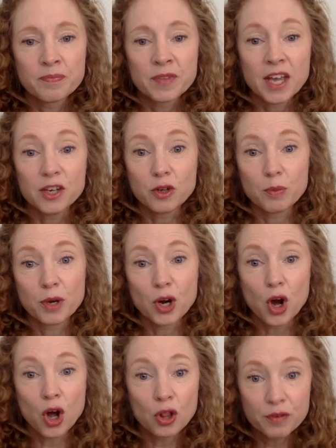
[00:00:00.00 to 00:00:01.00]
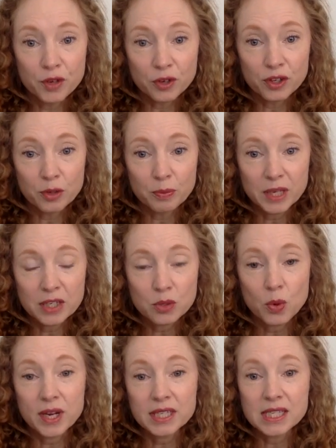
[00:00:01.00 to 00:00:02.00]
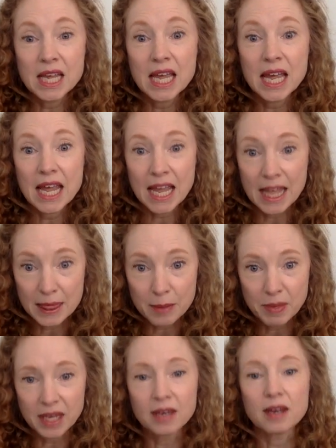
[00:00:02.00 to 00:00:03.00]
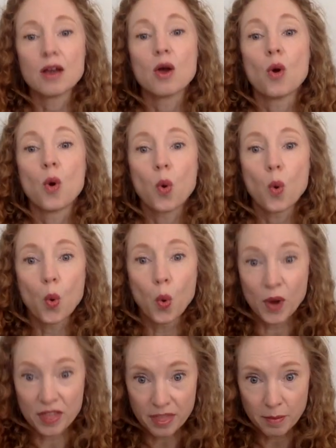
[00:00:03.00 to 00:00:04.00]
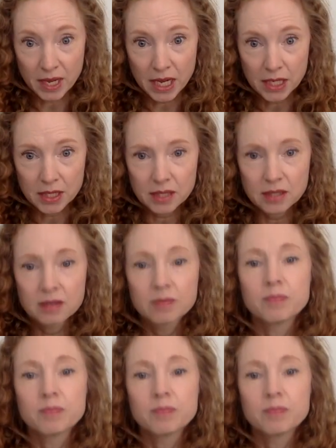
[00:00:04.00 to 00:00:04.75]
And you can put all of your little bee toys in the bin with the beans.